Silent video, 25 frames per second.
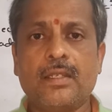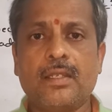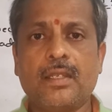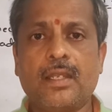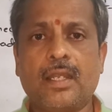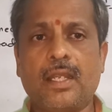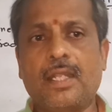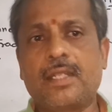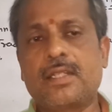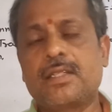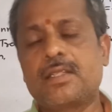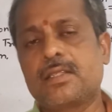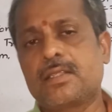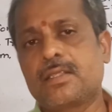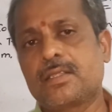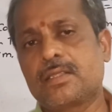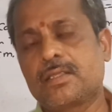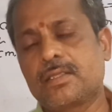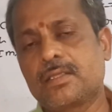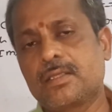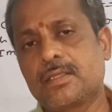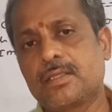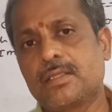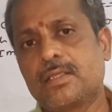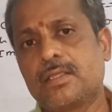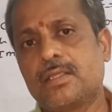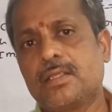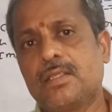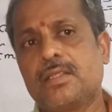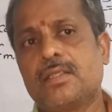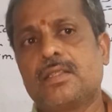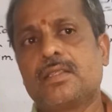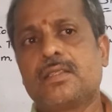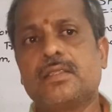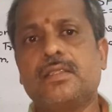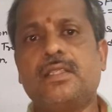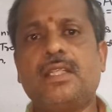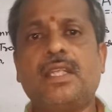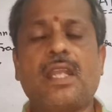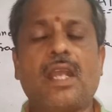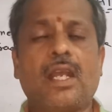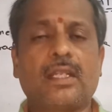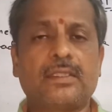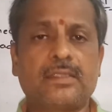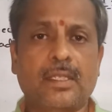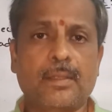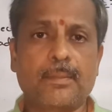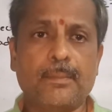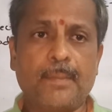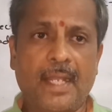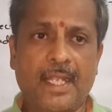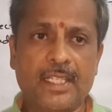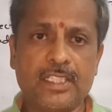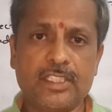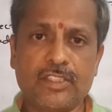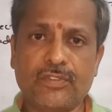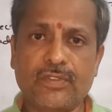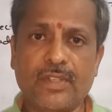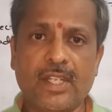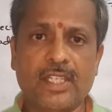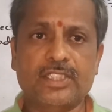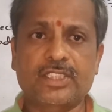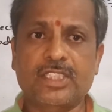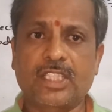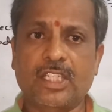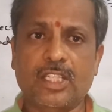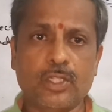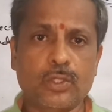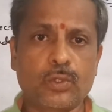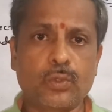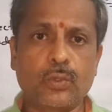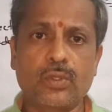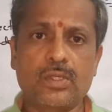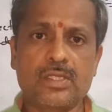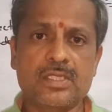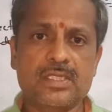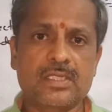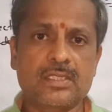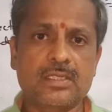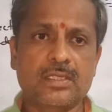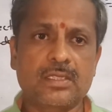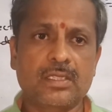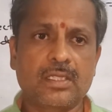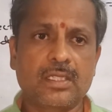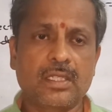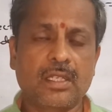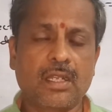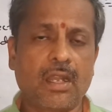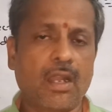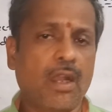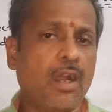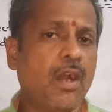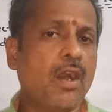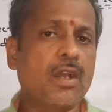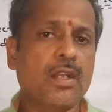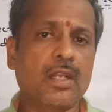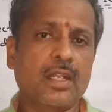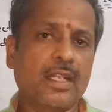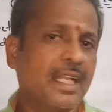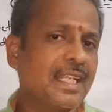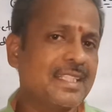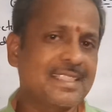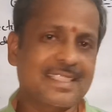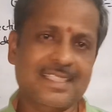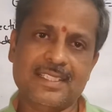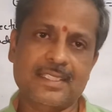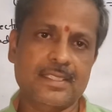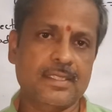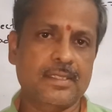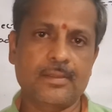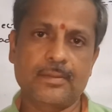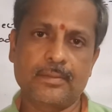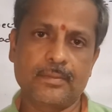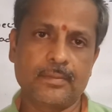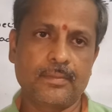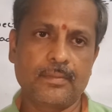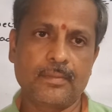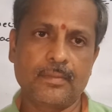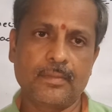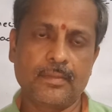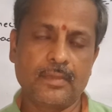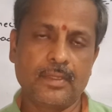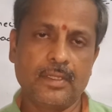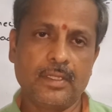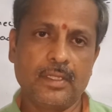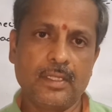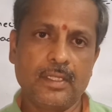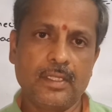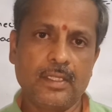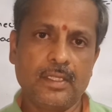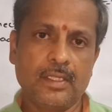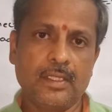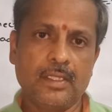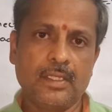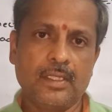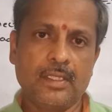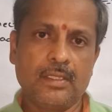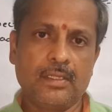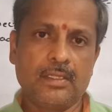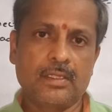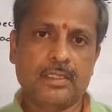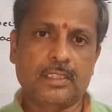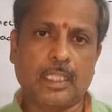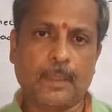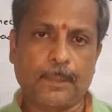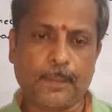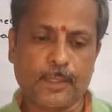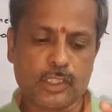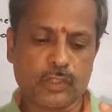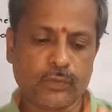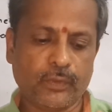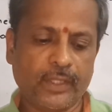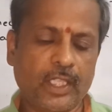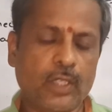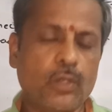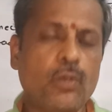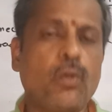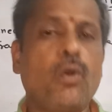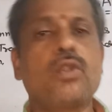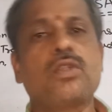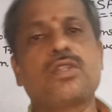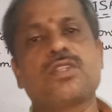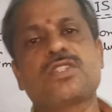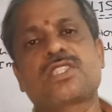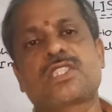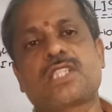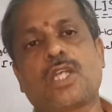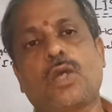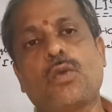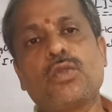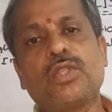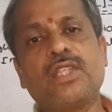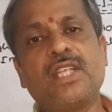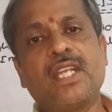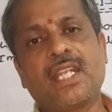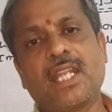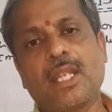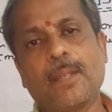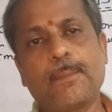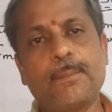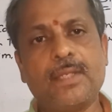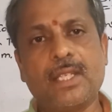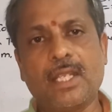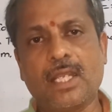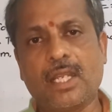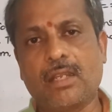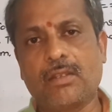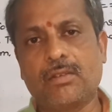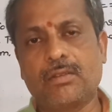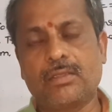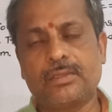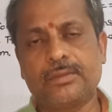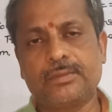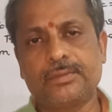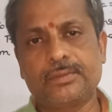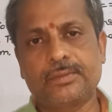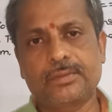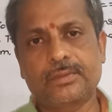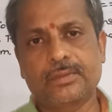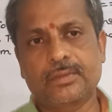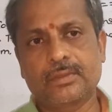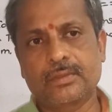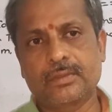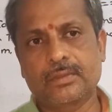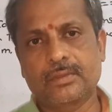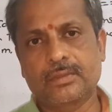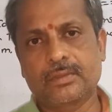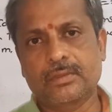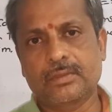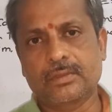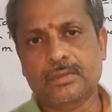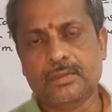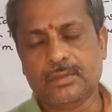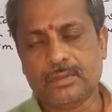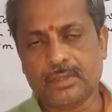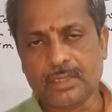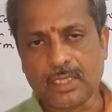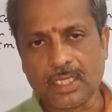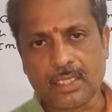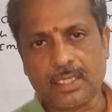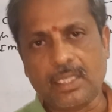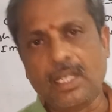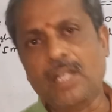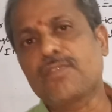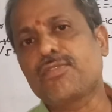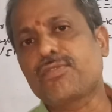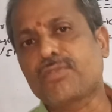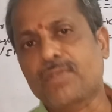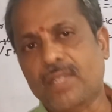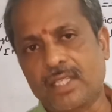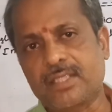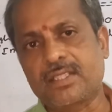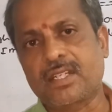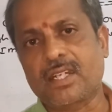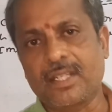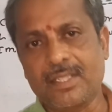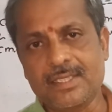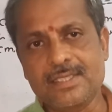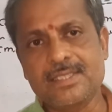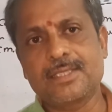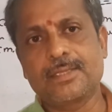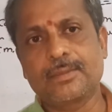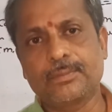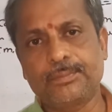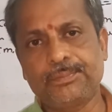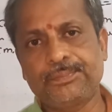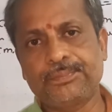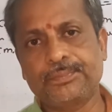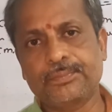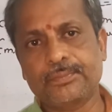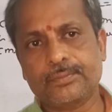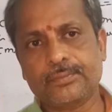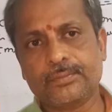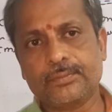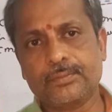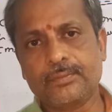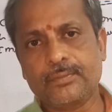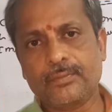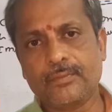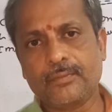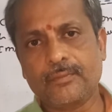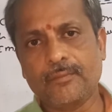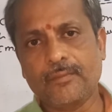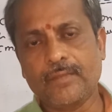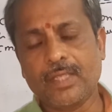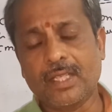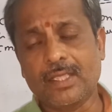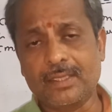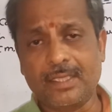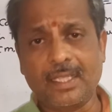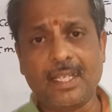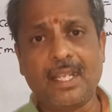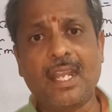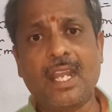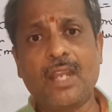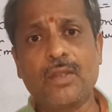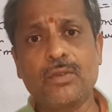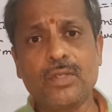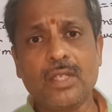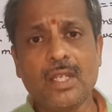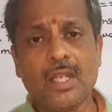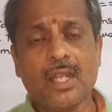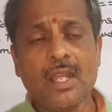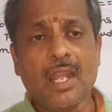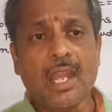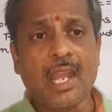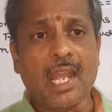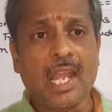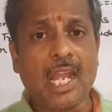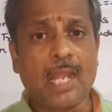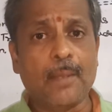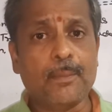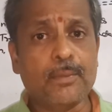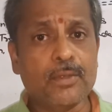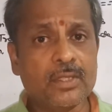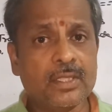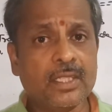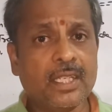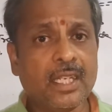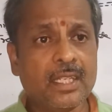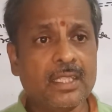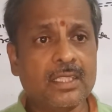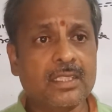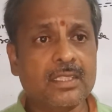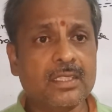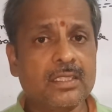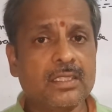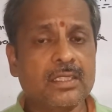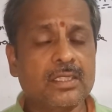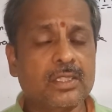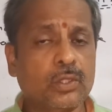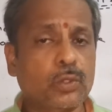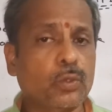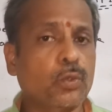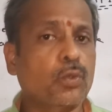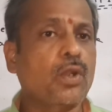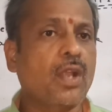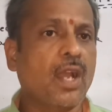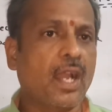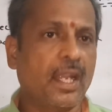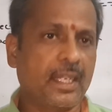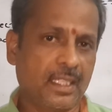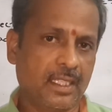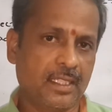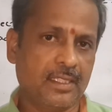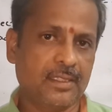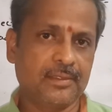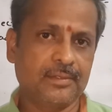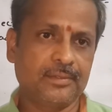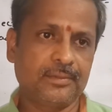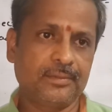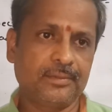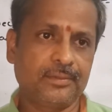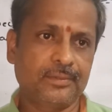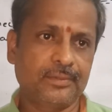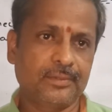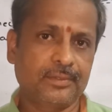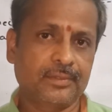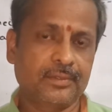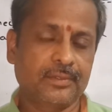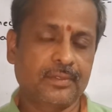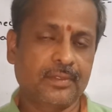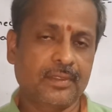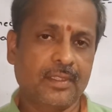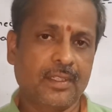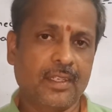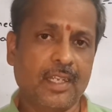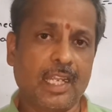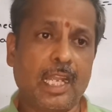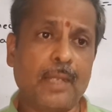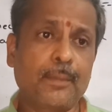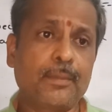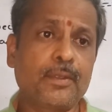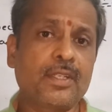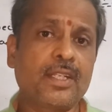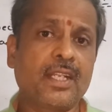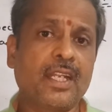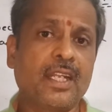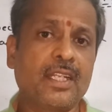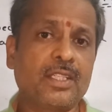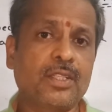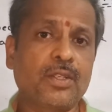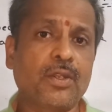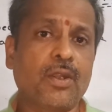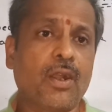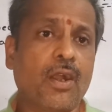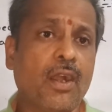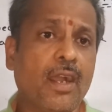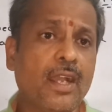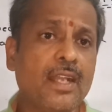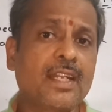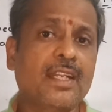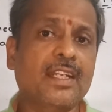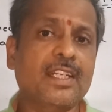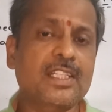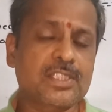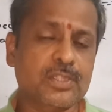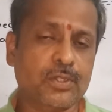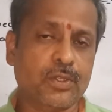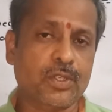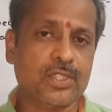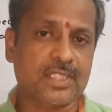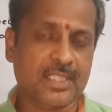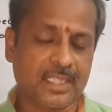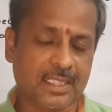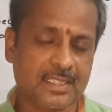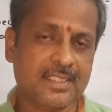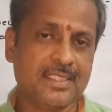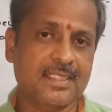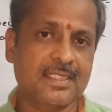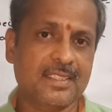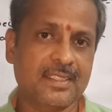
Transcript: and the other manufactured goods are less. Suppose we go to Saudi Arabia, the Gulf countries, they have abundant crude oil, abundant oil resources,